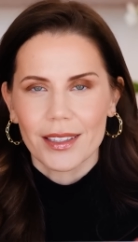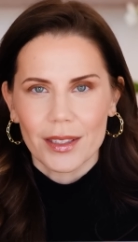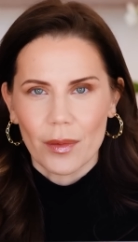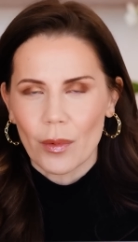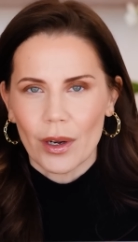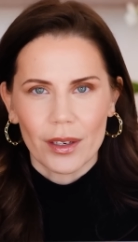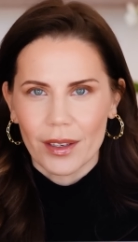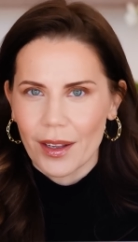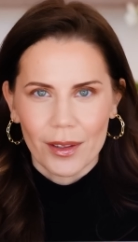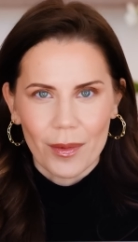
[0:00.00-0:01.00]
It doesn't
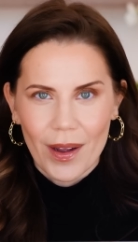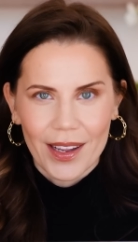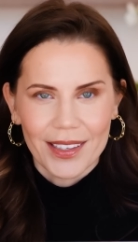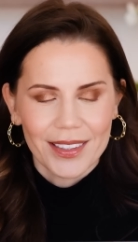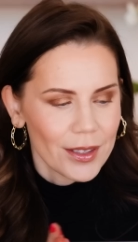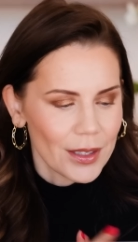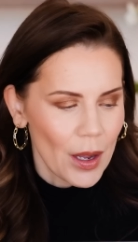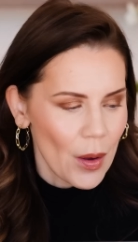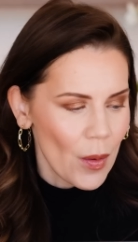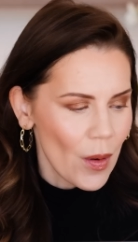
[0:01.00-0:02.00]
work otherwise.
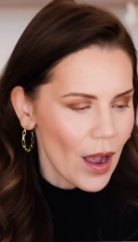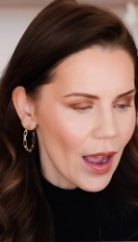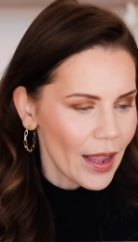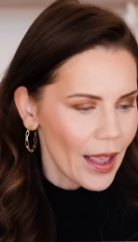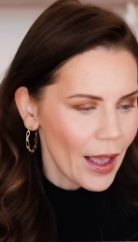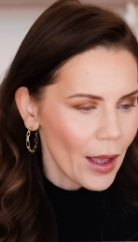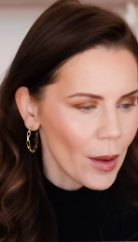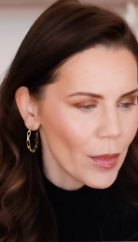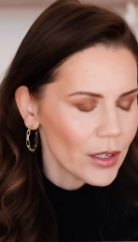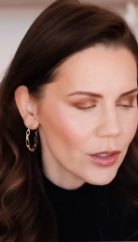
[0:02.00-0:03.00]
So I
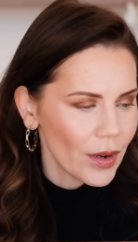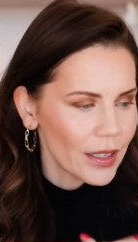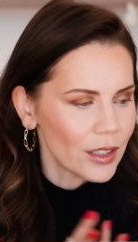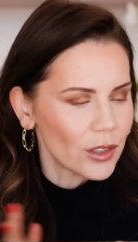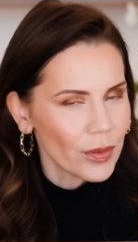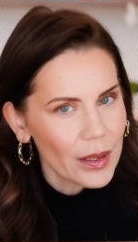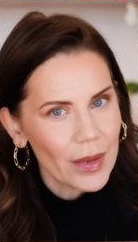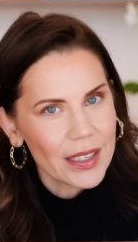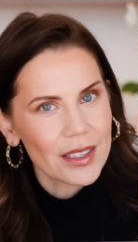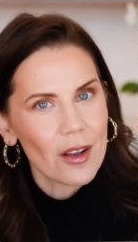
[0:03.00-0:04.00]
am trying to treat
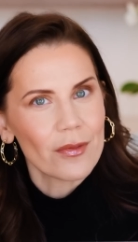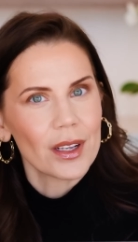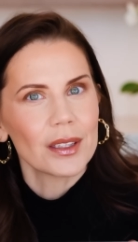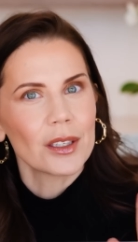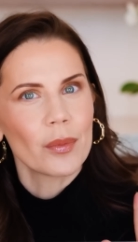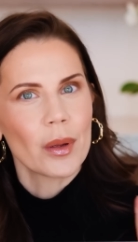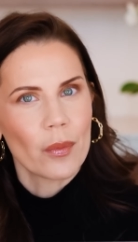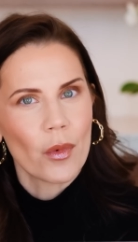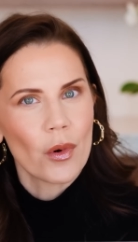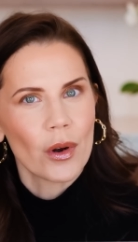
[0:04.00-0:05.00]
myself a little bit
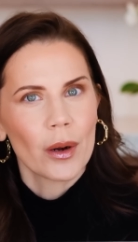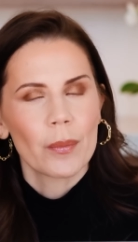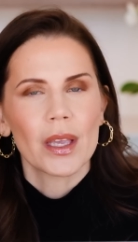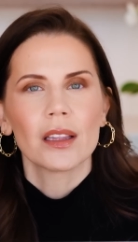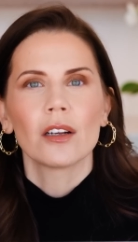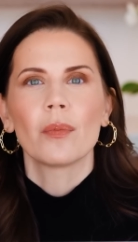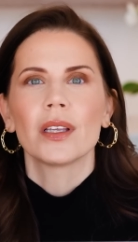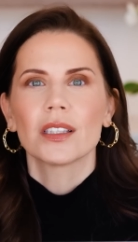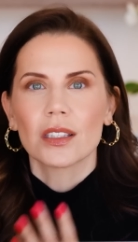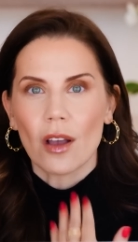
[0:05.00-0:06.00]
more, be a little
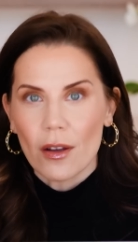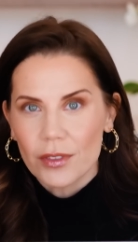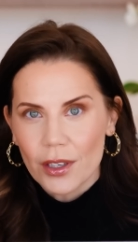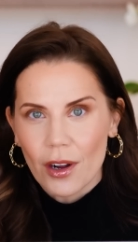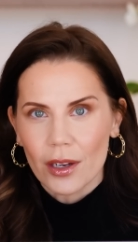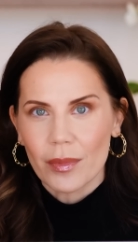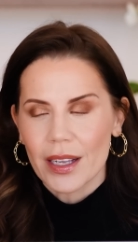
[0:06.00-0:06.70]
bit softer on